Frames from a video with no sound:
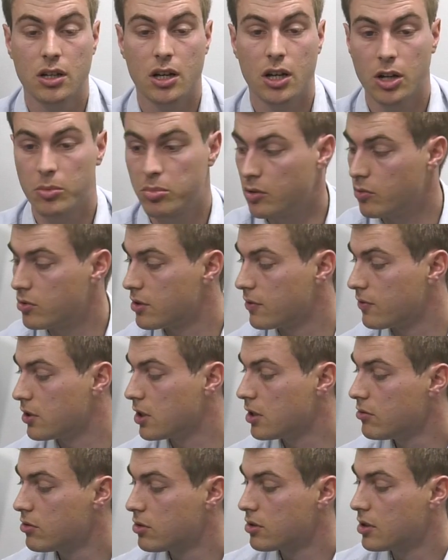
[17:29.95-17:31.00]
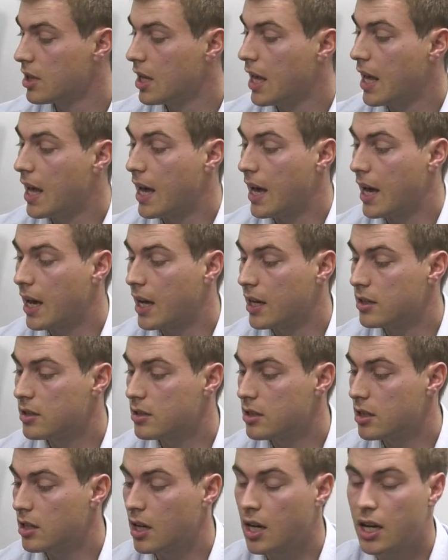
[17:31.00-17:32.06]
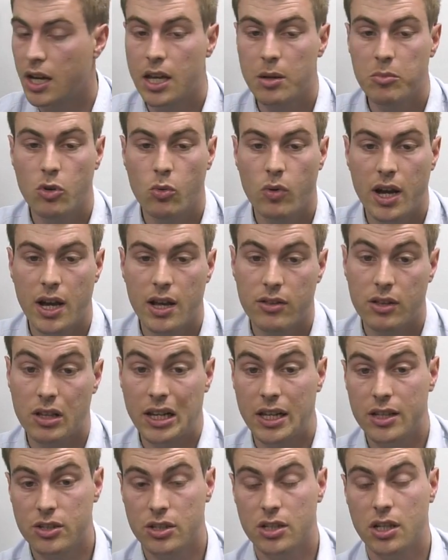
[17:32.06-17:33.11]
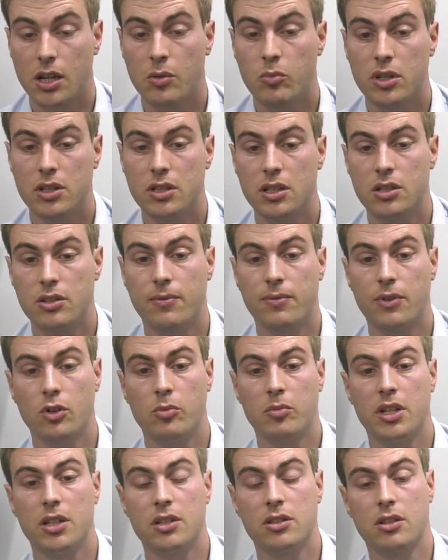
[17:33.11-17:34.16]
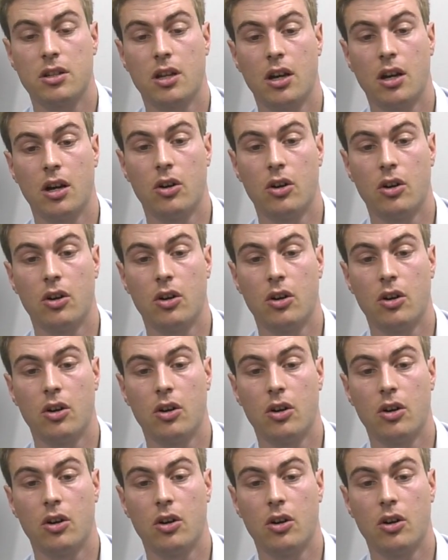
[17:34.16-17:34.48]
I hope it was of use, and I am aware that last time we did film it